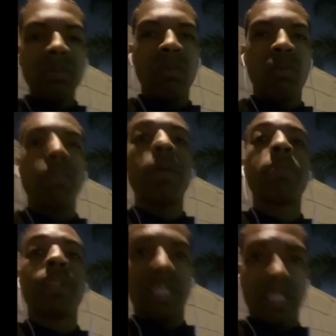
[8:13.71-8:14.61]
Remember
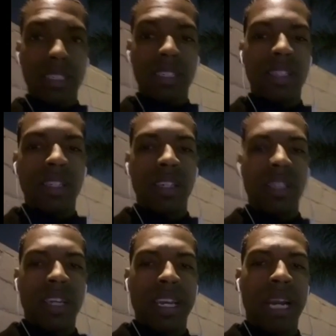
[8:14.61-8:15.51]
this.
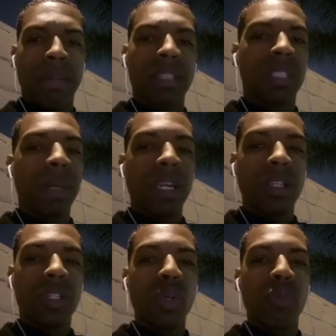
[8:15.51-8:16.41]
And I'm not speaking
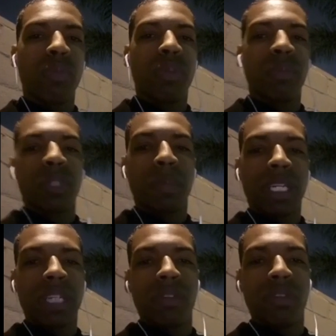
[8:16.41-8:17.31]
to you from the
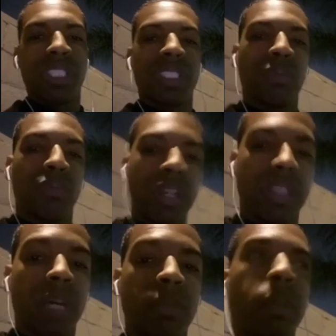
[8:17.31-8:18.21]
perspective of just a brother.
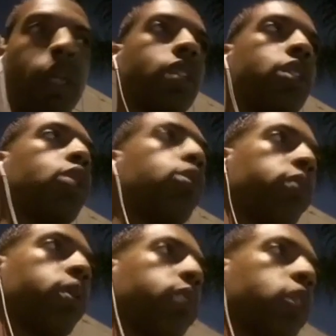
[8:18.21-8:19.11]
I'm speaking to you from the
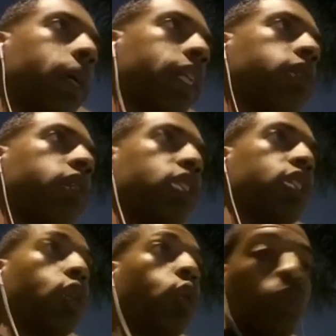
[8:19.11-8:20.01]
perspective of a
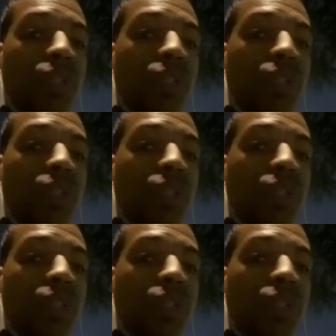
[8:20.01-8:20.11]
soldier.